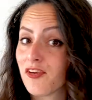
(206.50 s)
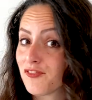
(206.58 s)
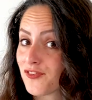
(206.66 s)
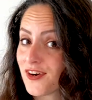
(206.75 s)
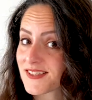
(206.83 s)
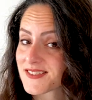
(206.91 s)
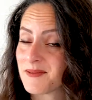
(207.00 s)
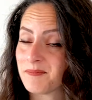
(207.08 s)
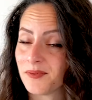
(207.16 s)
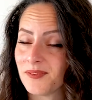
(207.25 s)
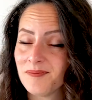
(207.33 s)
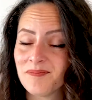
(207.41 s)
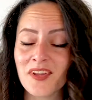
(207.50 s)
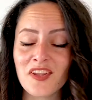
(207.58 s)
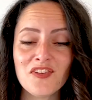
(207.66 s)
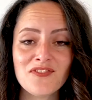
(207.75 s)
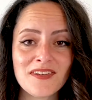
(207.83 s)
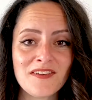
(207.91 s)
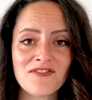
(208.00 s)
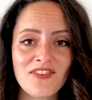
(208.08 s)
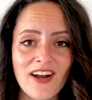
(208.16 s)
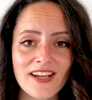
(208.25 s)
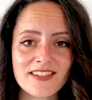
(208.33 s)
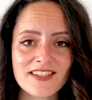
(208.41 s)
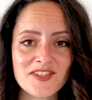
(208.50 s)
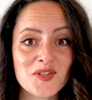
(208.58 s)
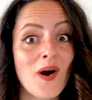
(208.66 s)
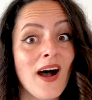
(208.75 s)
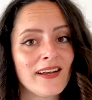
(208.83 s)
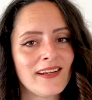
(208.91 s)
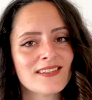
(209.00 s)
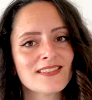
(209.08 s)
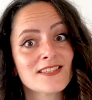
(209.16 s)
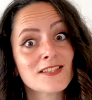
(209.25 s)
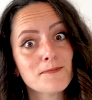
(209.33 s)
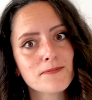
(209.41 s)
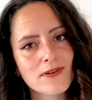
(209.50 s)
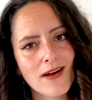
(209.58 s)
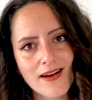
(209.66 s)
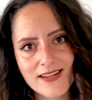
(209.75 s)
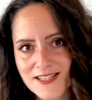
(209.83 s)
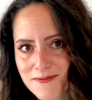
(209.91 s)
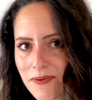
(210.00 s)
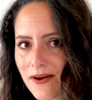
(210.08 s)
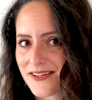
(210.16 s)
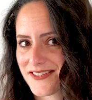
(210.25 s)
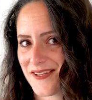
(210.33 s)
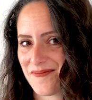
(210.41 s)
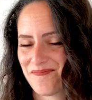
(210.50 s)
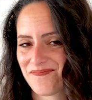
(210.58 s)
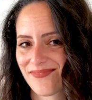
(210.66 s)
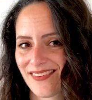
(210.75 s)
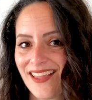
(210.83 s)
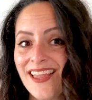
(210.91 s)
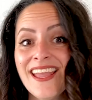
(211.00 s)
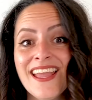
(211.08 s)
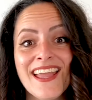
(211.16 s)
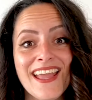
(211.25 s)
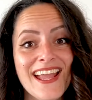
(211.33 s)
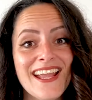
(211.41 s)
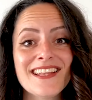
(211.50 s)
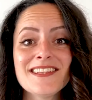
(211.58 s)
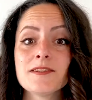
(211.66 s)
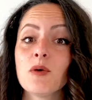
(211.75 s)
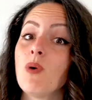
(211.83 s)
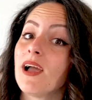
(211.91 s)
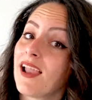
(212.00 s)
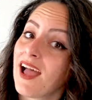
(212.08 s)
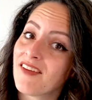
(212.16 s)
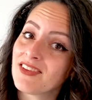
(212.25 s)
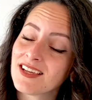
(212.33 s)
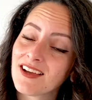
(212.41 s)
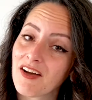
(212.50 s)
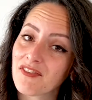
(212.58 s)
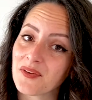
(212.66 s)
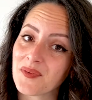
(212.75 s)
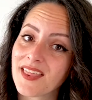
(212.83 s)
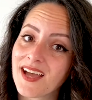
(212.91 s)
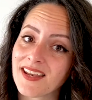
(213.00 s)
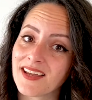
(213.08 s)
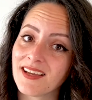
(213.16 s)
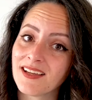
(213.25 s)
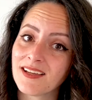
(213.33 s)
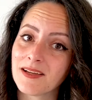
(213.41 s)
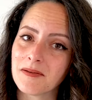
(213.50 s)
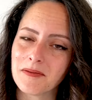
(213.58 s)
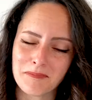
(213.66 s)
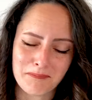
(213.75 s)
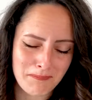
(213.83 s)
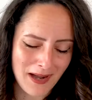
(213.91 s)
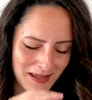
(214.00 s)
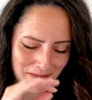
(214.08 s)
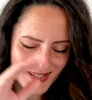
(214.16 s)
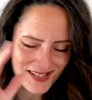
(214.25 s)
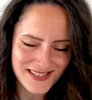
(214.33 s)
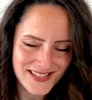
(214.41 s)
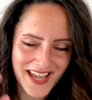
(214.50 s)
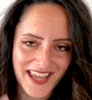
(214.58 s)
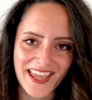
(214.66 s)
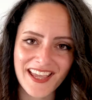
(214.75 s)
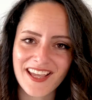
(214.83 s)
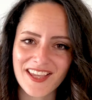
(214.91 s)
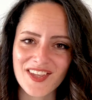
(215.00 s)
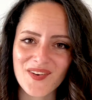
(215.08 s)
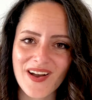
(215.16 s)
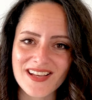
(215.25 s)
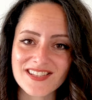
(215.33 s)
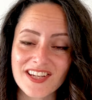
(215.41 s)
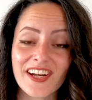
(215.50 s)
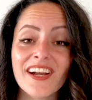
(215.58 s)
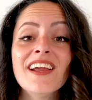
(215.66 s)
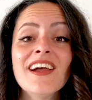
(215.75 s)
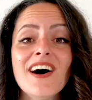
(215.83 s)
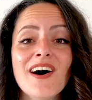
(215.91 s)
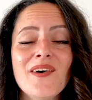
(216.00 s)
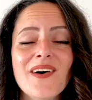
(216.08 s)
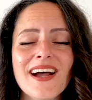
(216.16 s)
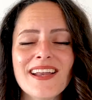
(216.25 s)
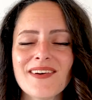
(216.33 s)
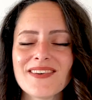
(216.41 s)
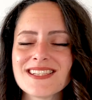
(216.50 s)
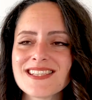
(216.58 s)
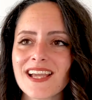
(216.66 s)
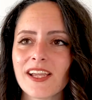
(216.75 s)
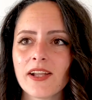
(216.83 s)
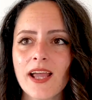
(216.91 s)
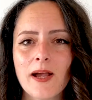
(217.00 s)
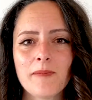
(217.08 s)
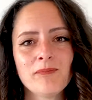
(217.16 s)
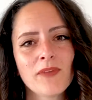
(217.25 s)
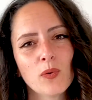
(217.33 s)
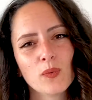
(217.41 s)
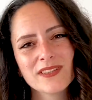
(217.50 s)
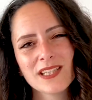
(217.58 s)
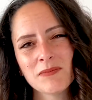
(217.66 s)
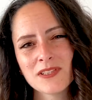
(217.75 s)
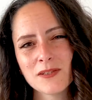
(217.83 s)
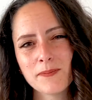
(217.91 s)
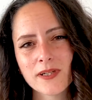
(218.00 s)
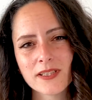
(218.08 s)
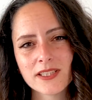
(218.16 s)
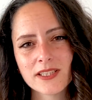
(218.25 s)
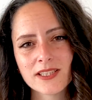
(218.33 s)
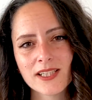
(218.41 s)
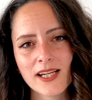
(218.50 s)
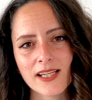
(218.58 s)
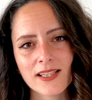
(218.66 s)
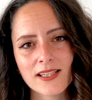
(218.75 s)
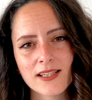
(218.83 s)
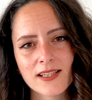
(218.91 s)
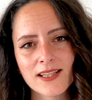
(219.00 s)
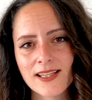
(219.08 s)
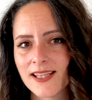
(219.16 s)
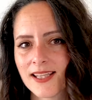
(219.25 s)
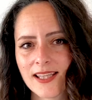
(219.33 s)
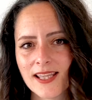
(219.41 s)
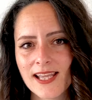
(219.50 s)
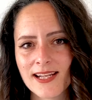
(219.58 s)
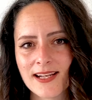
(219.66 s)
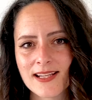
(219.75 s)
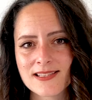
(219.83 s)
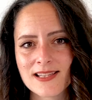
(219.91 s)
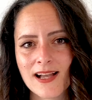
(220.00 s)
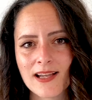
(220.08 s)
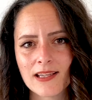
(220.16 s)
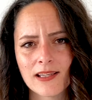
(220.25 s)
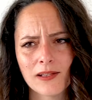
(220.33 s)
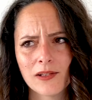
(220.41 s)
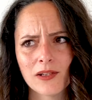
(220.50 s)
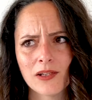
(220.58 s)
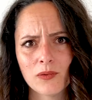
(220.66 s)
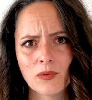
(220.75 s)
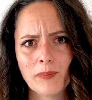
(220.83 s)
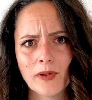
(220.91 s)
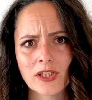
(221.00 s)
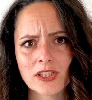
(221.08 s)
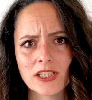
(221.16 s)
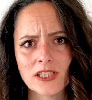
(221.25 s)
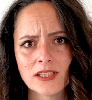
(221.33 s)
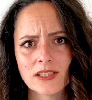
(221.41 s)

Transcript: For example, you've been invited to Anna's surprise party. And while having coffee with Anna, by mistake, you ask her, oh Anna, one second, what time is your party tonight? And Anna is like, what party?